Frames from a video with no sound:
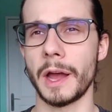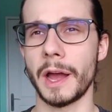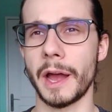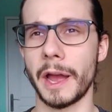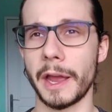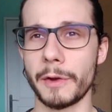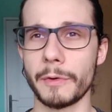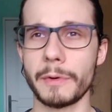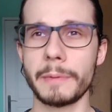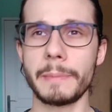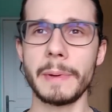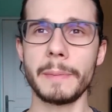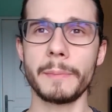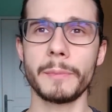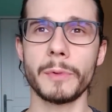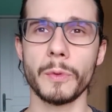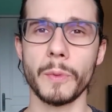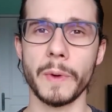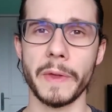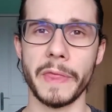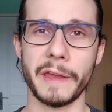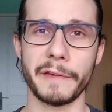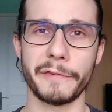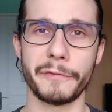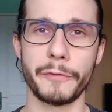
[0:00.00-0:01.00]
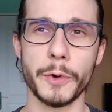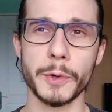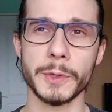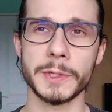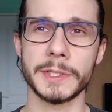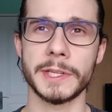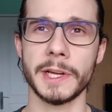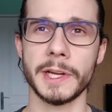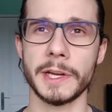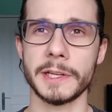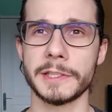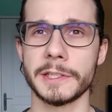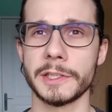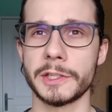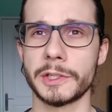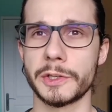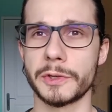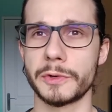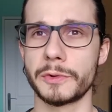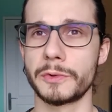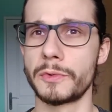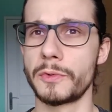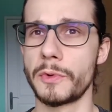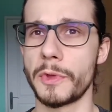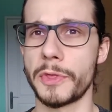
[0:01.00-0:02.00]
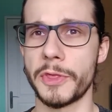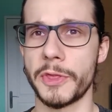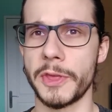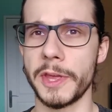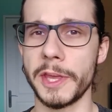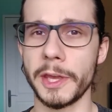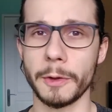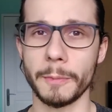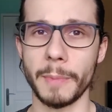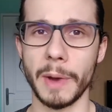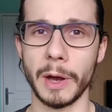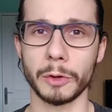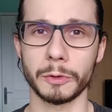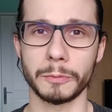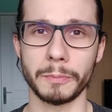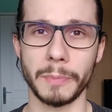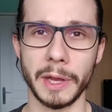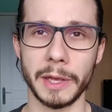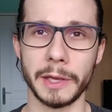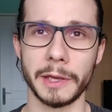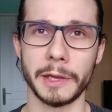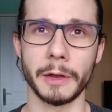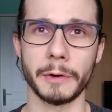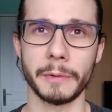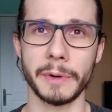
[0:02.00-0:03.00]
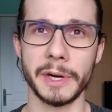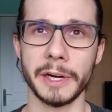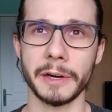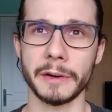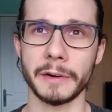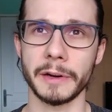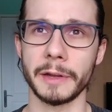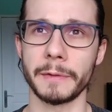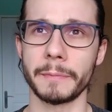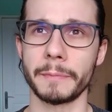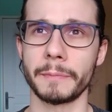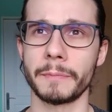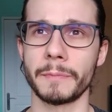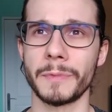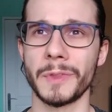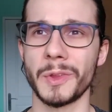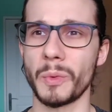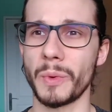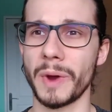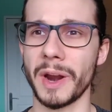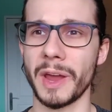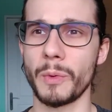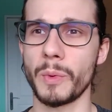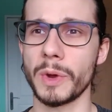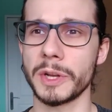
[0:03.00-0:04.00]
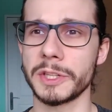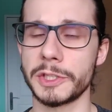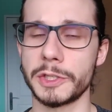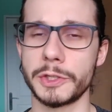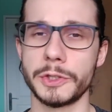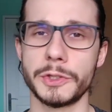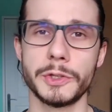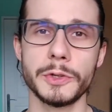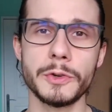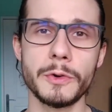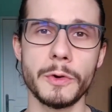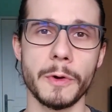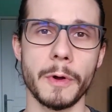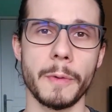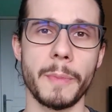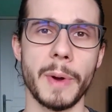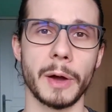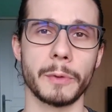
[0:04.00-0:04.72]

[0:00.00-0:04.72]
I remember when I first started to think about my career and what I wanted to do